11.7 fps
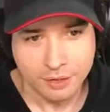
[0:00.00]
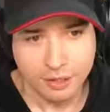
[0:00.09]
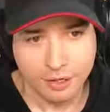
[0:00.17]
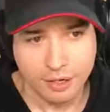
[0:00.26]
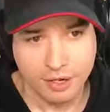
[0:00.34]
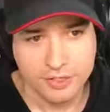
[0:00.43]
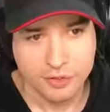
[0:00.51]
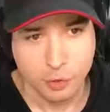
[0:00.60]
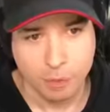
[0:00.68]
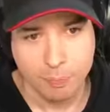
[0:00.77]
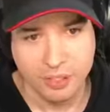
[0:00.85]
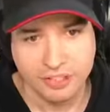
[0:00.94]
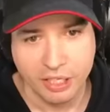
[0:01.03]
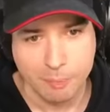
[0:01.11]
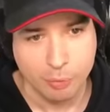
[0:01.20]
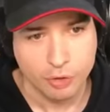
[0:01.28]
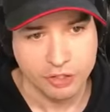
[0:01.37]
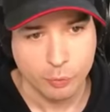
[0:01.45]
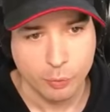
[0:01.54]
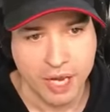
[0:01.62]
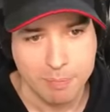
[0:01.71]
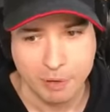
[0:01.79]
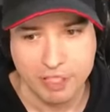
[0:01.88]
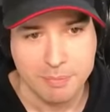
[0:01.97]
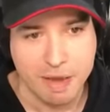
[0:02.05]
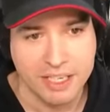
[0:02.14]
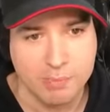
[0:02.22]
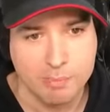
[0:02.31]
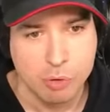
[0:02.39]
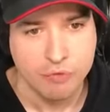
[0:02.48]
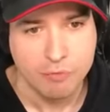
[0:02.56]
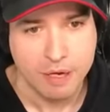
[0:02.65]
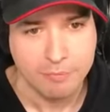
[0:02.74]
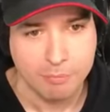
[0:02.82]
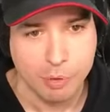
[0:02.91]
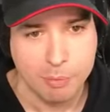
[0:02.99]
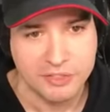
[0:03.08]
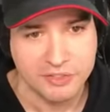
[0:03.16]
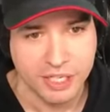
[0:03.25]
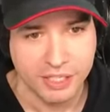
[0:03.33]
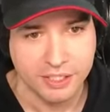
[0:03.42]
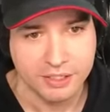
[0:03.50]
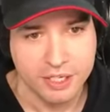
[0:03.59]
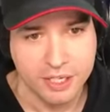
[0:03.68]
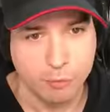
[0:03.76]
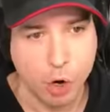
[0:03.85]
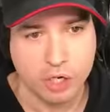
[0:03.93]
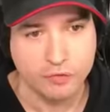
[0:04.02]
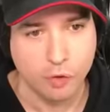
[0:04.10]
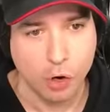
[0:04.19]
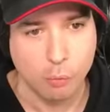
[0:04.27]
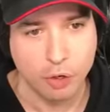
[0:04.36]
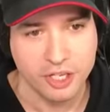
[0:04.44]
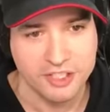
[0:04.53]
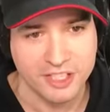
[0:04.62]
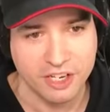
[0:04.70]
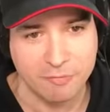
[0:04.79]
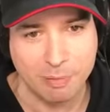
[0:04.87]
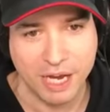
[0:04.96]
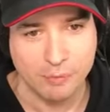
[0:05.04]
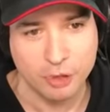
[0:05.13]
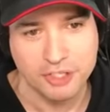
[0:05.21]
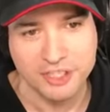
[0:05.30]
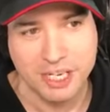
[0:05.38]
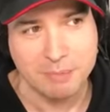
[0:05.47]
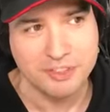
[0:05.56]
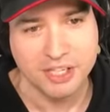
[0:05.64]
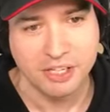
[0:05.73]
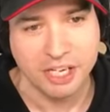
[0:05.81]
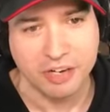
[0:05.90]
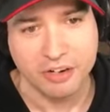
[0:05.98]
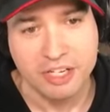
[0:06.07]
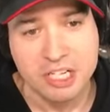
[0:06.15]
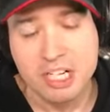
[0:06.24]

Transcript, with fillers: Uh, Scorpion teleported away, but he made a movement mistake, walked forward instead of backwards, and I'm still here.